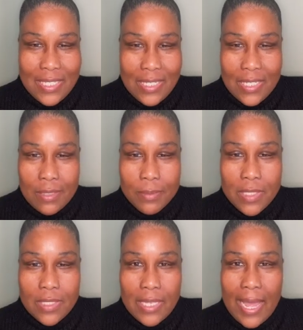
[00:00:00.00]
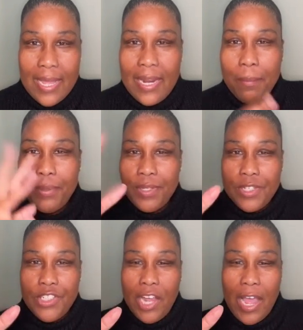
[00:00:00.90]
to 6 months. They
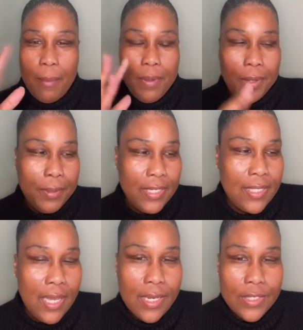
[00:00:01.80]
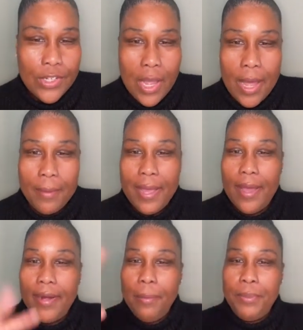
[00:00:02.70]
put the job up, they take the job
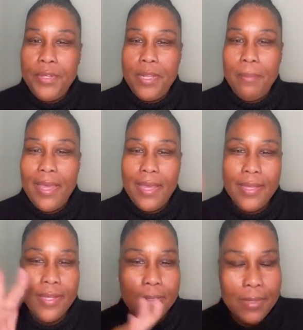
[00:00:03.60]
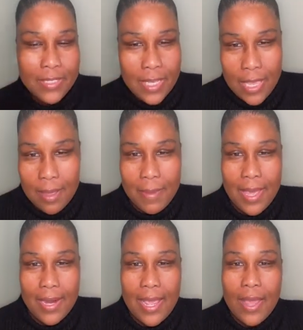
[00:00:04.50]
down. They put it back up, they take it
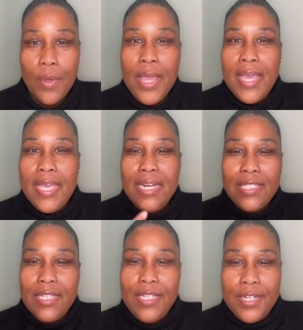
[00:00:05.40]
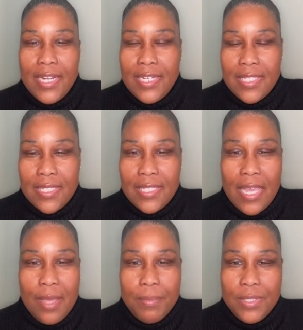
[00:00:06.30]
back down. And it's clear that it's the
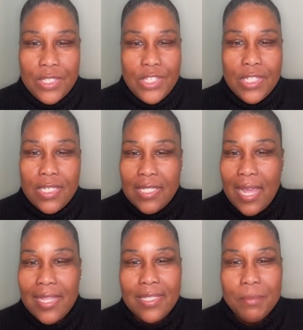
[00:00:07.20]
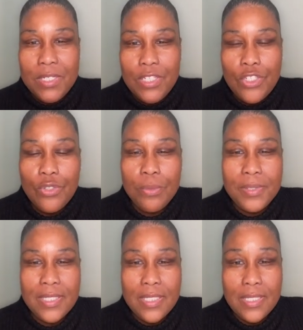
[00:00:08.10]
same position. It's not some additional
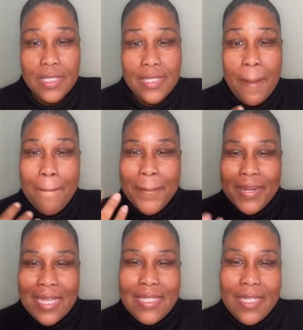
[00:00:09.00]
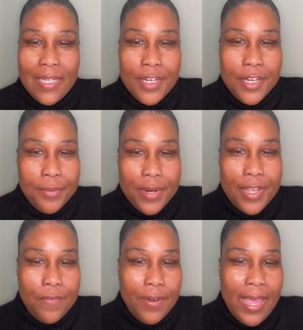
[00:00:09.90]
positions. That's a glaring
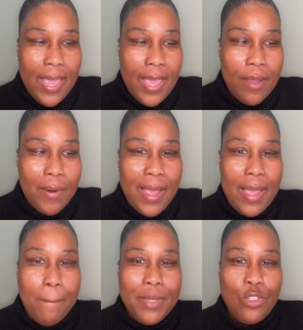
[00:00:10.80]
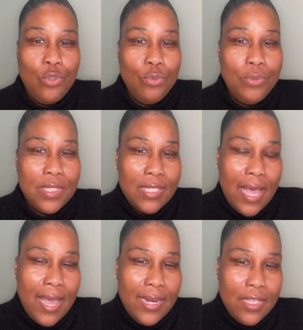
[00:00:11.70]
red flag, right? But you
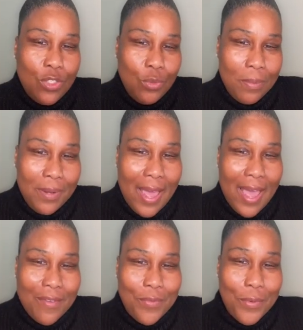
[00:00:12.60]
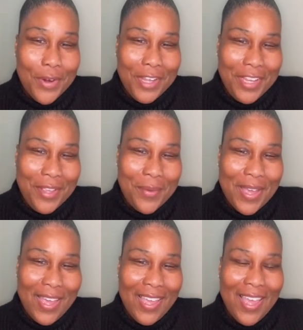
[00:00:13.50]
decided to apply for it
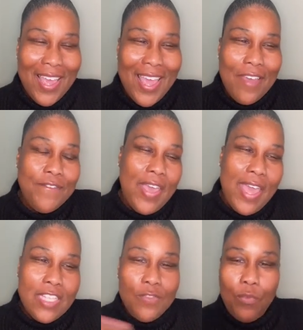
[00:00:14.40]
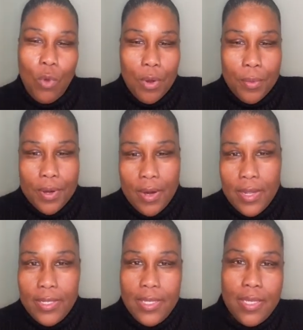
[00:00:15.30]
anyway, and fast forward
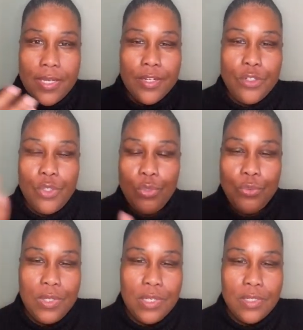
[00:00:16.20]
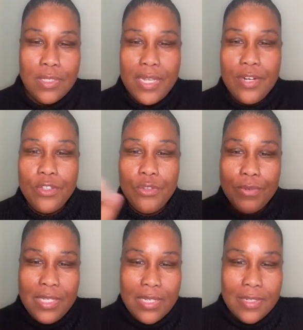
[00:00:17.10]
a year, 2 years later,
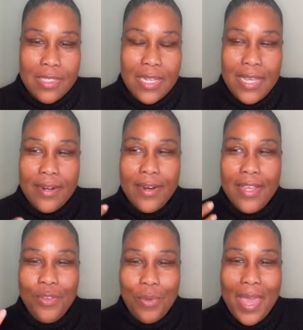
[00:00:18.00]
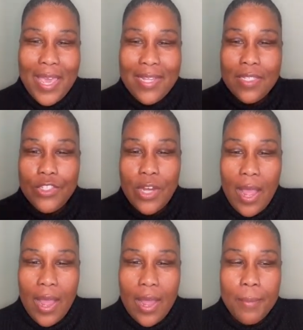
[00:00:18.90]
3 years later, and you hate the
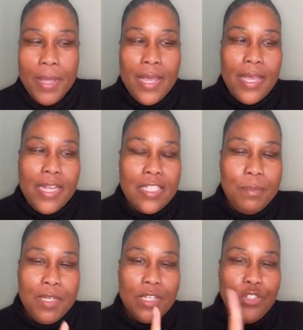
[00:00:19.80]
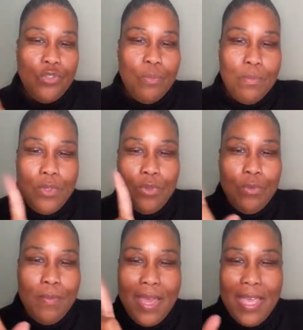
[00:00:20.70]
job. And it's because you
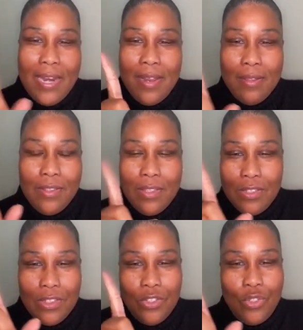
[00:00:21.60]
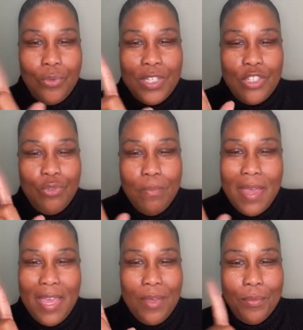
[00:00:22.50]
made the choice you
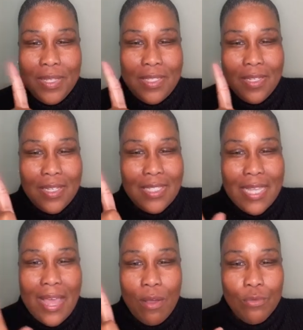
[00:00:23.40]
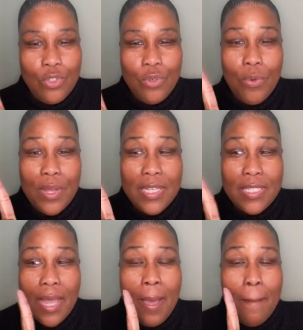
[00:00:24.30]
made wasn't a sound choice,